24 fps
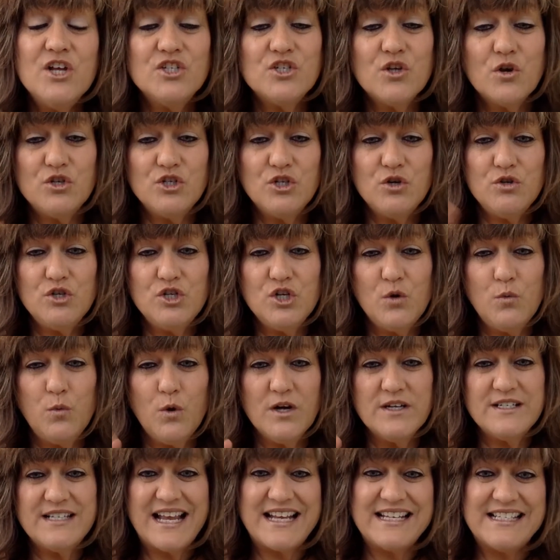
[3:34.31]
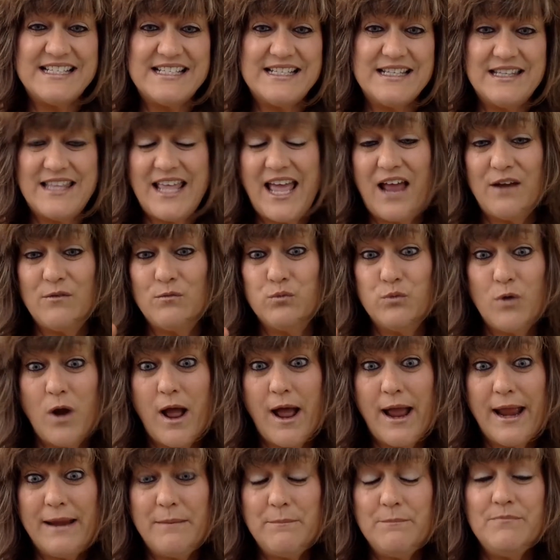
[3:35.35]
So do two words that
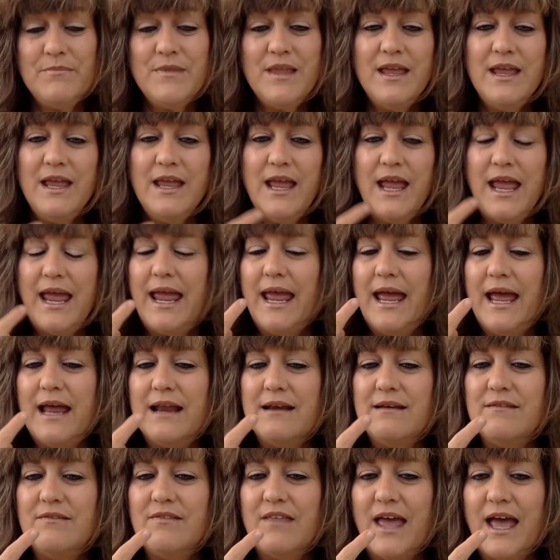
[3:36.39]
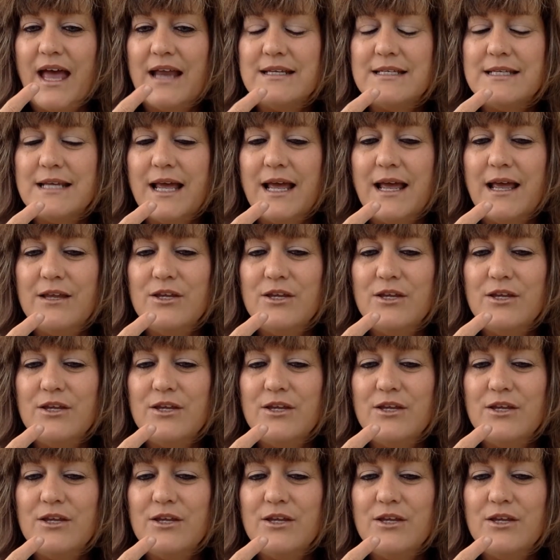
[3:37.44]
rhyme and that